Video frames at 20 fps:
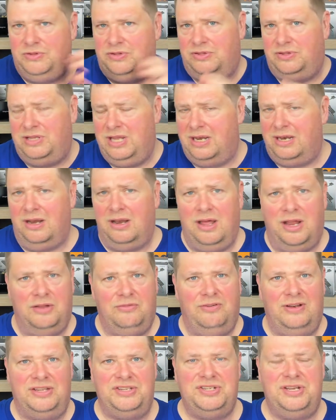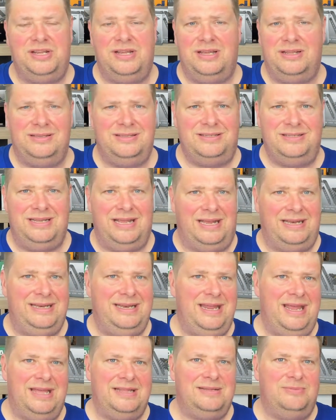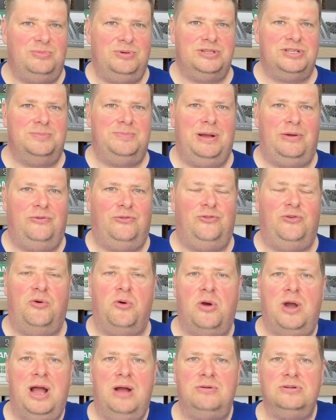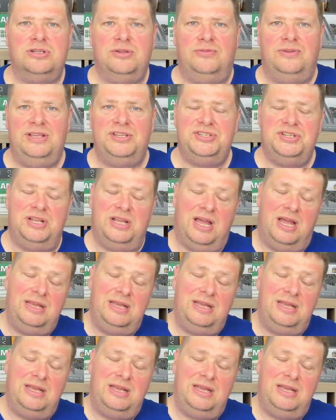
did a lot of listening, and at the end it was about 4 hours of listening.